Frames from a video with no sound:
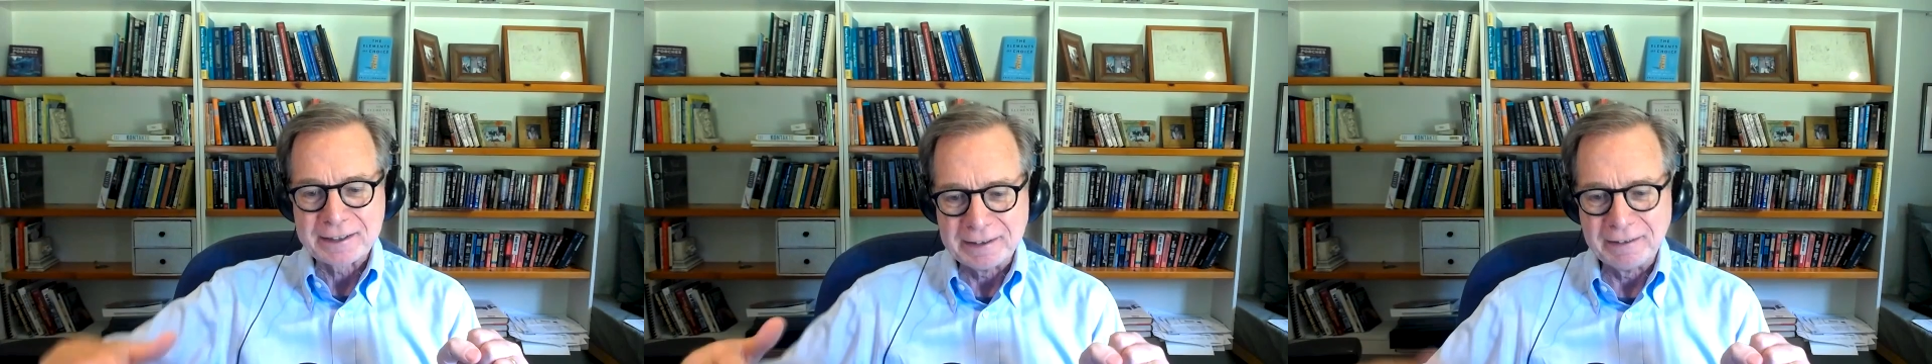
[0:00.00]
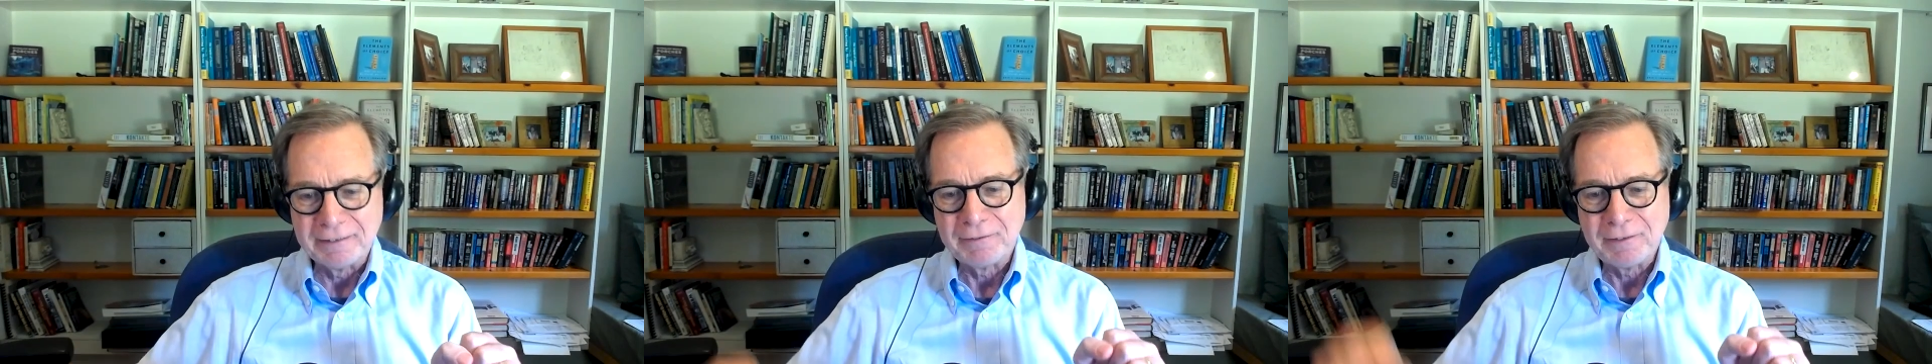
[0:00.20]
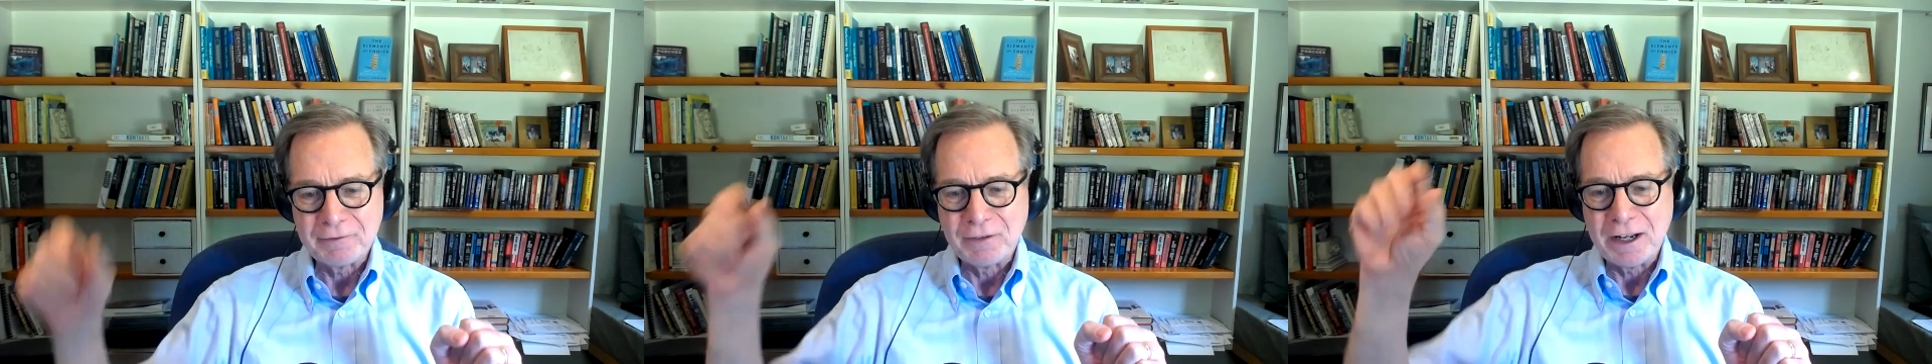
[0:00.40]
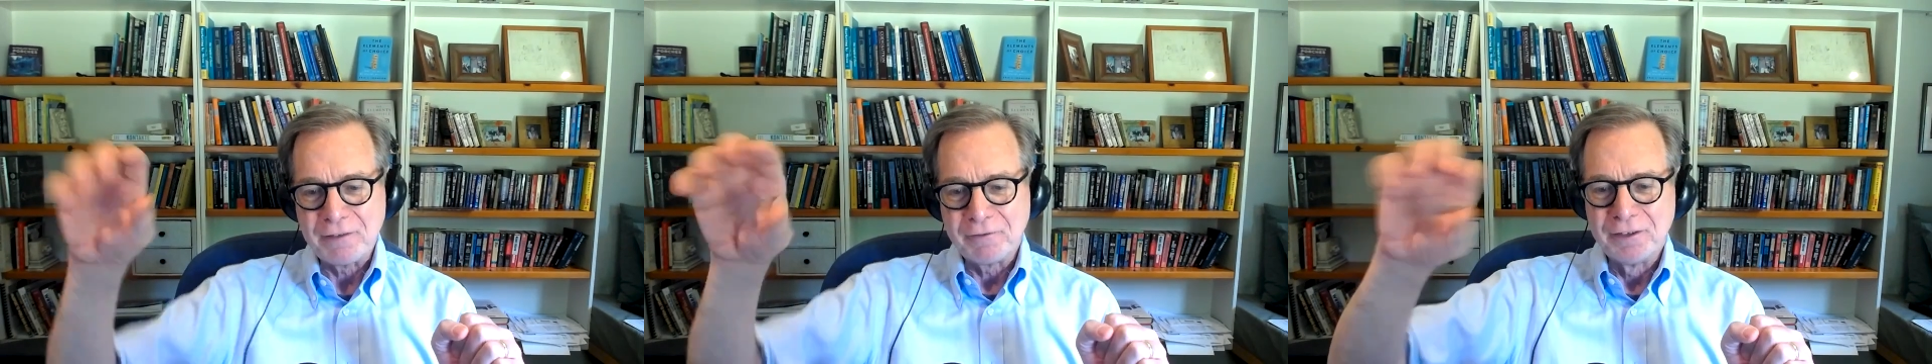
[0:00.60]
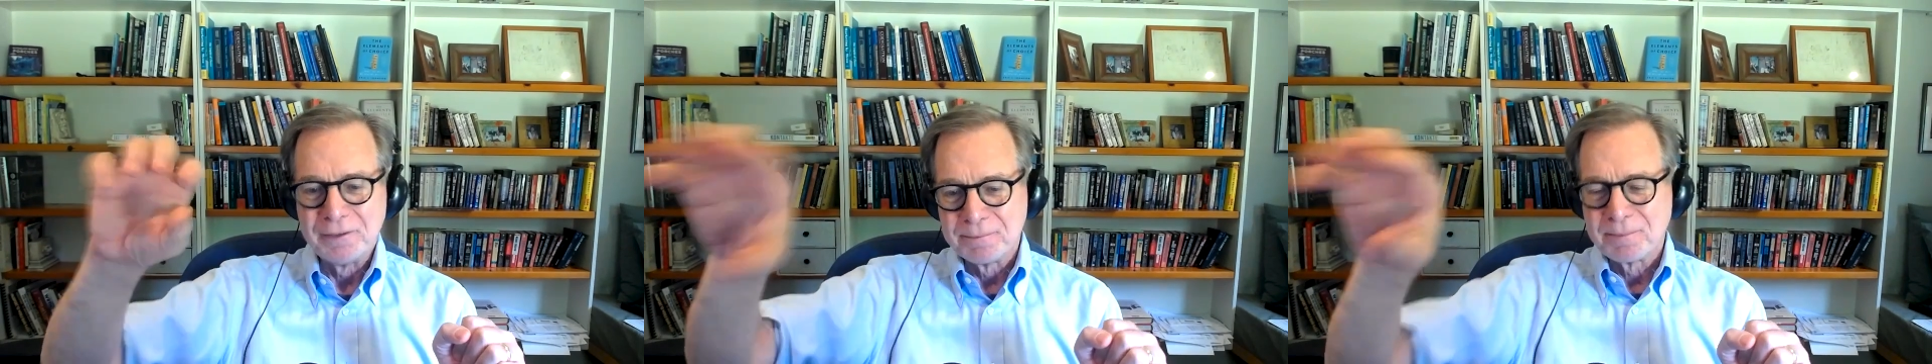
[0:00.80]
You know, we have
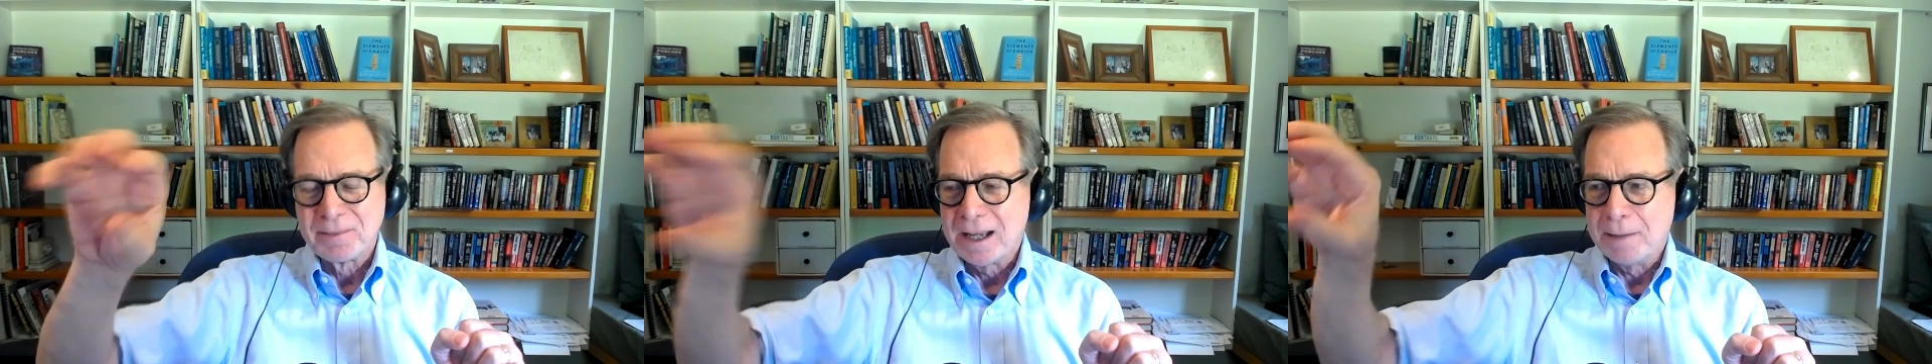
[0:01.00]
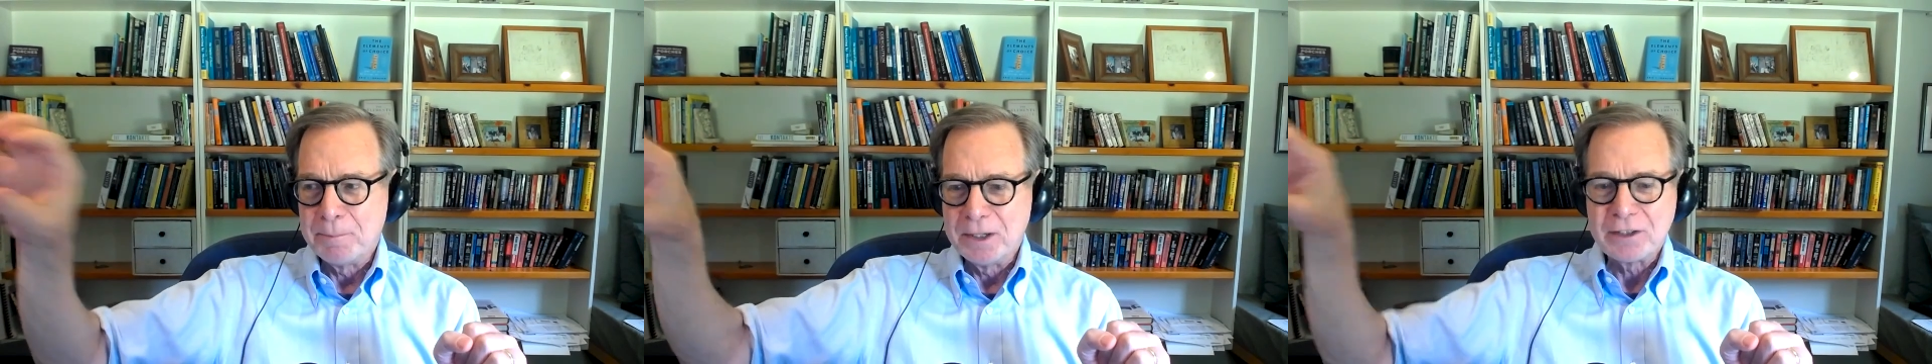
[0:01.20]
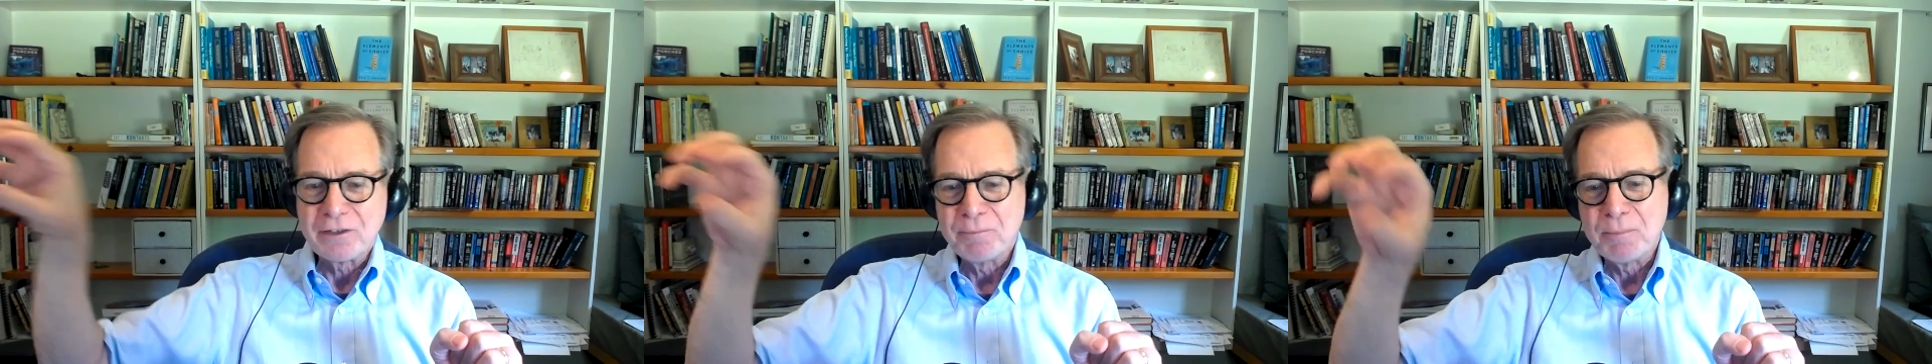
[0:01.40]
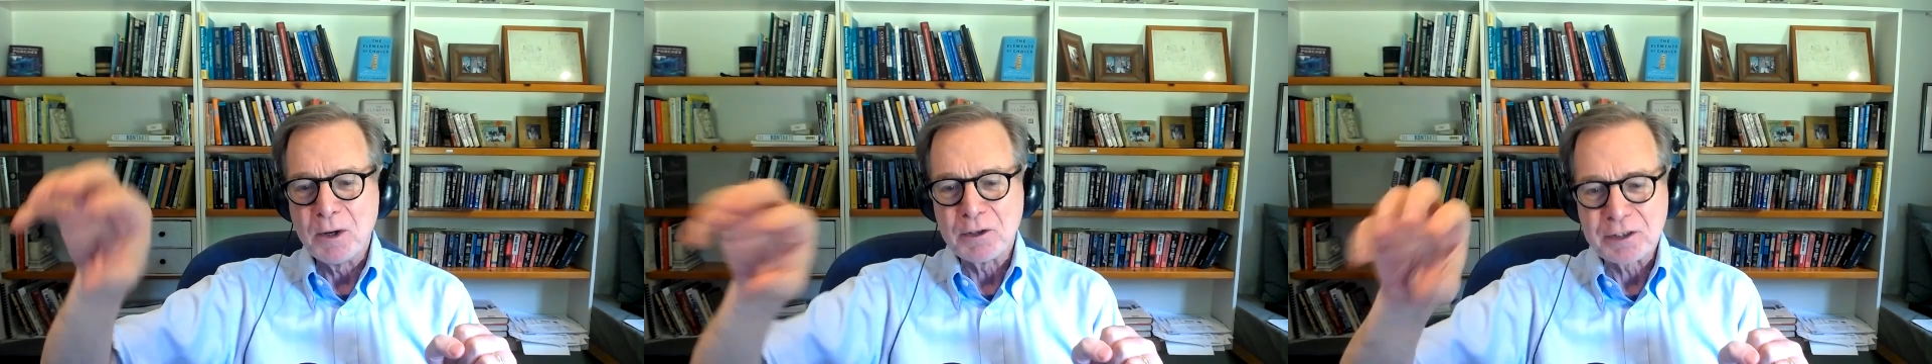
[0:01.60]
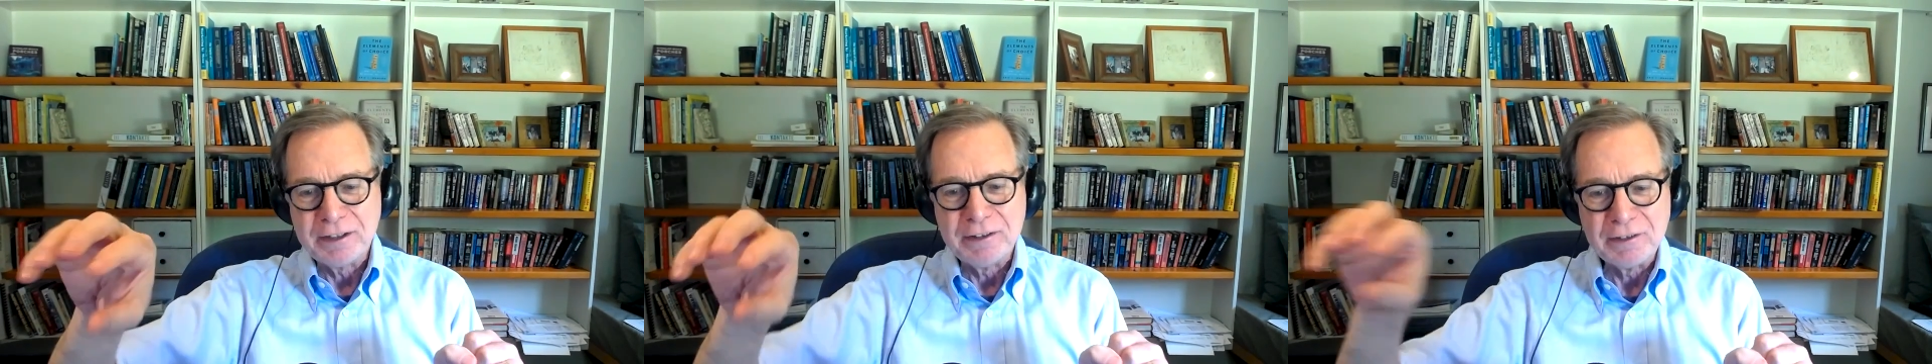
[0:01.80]
a bunch of
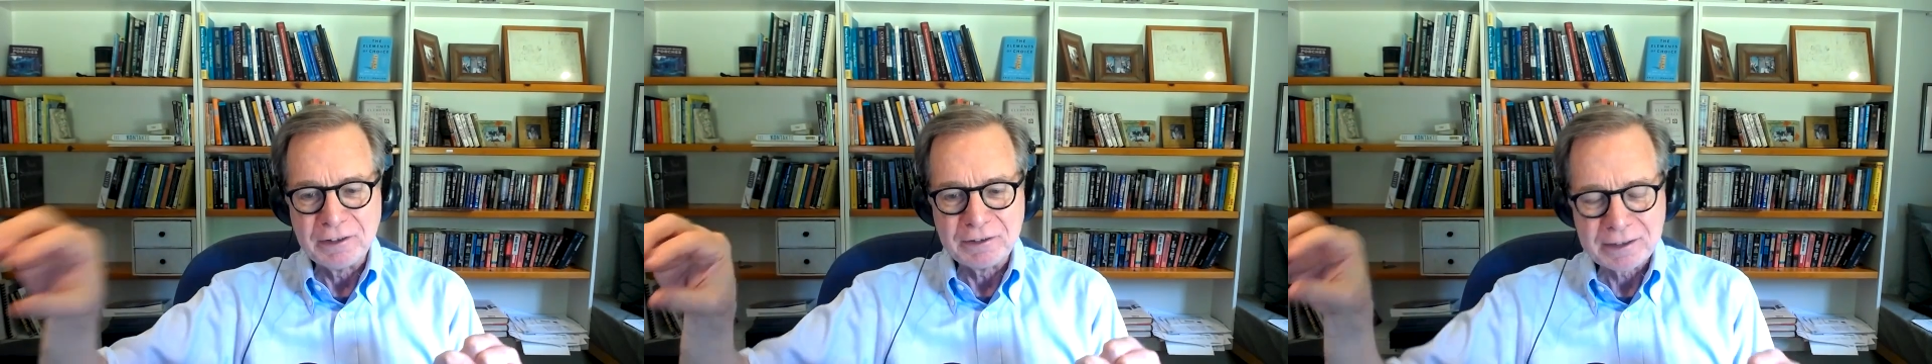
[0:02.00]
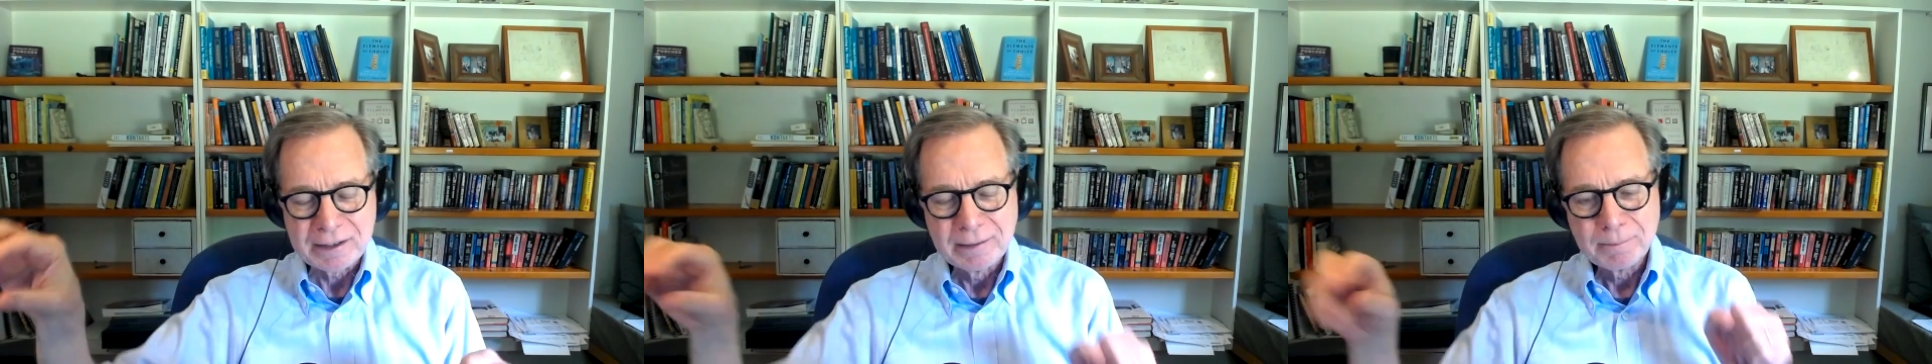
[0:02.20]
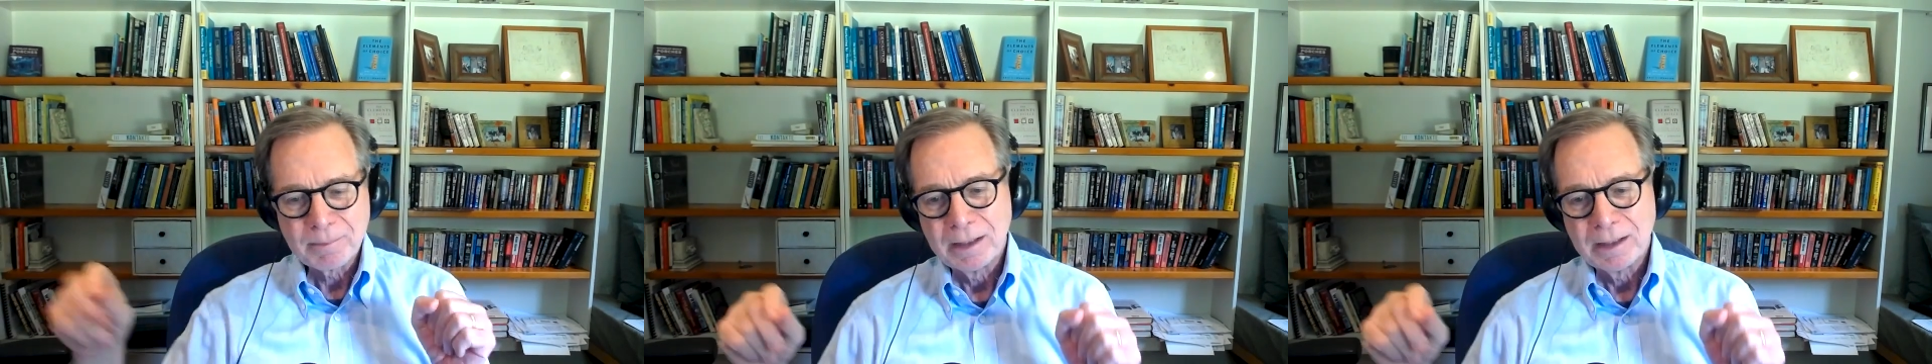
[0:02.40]
post-it notes.